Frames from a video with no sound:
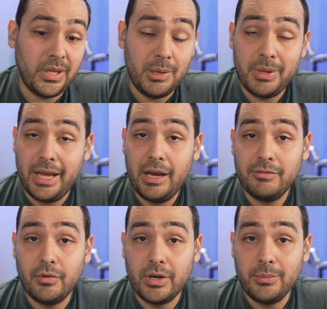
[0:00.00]
keep an eye out
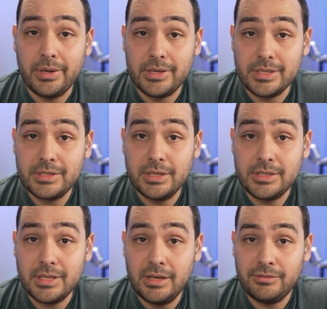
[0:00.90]
for it because it's good
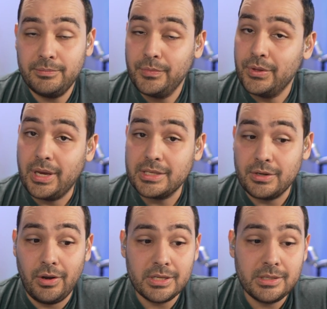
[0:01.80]
stuff. You guys
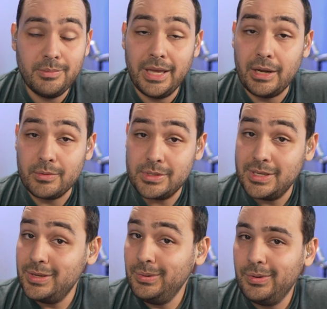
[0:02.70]
are awesome, and I will
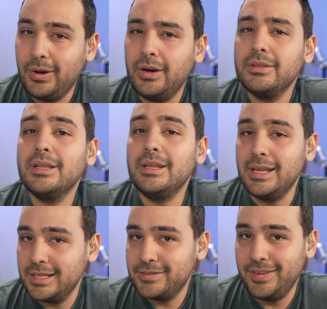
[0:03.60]
see you on the
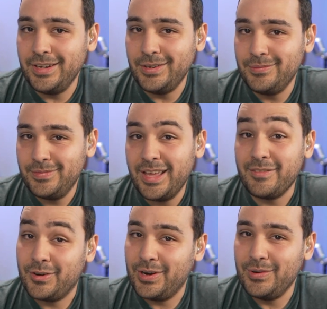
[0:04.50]
next video.
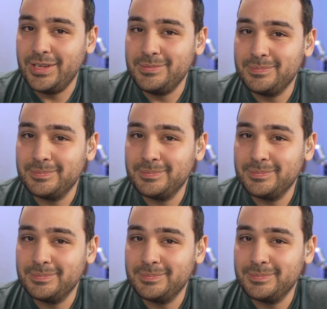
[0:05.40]
Have a great one.